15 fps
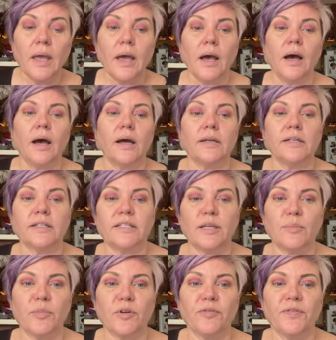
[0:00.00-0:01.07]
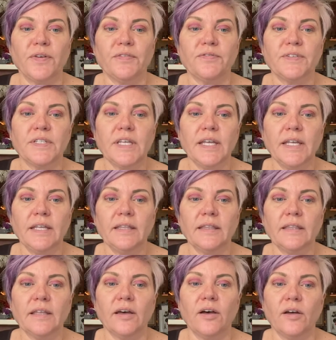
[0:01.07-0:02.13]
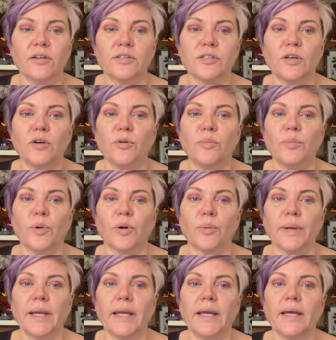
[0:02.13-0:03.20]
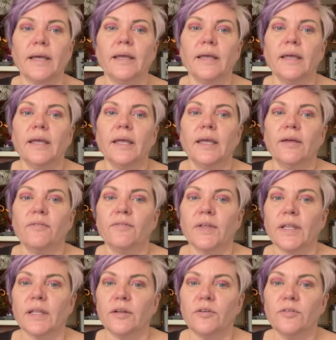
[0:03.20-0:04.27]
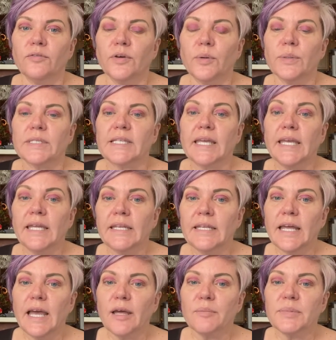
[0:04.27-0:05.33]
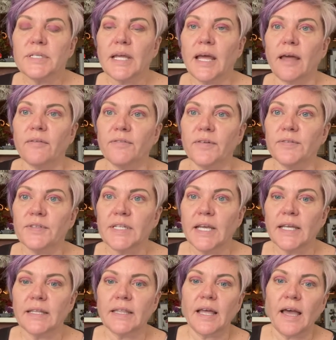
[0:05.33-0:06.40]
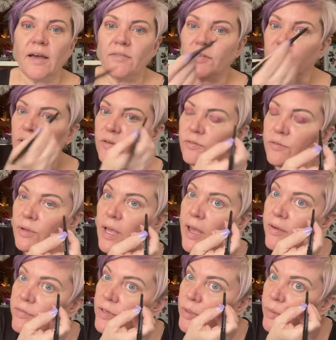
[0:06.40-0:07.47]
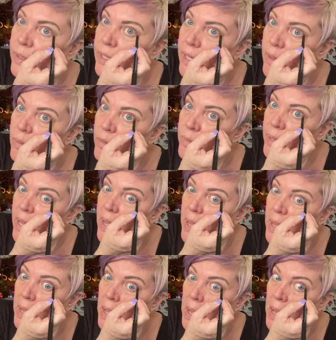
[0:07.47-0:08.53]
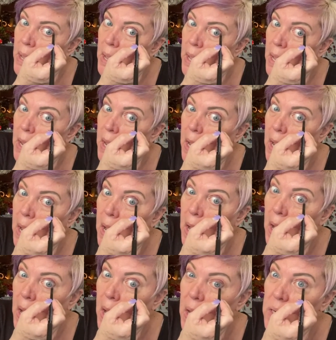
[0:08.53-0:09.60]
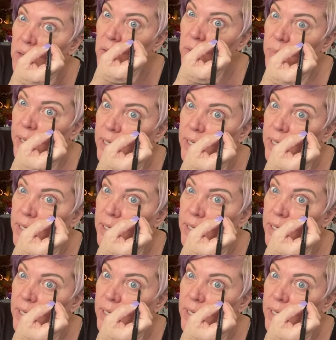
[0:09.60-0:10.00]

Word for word: On December 15th, also Maria Villanueva was kidnapped at 58th Avenue, Avenue in Camelback and her body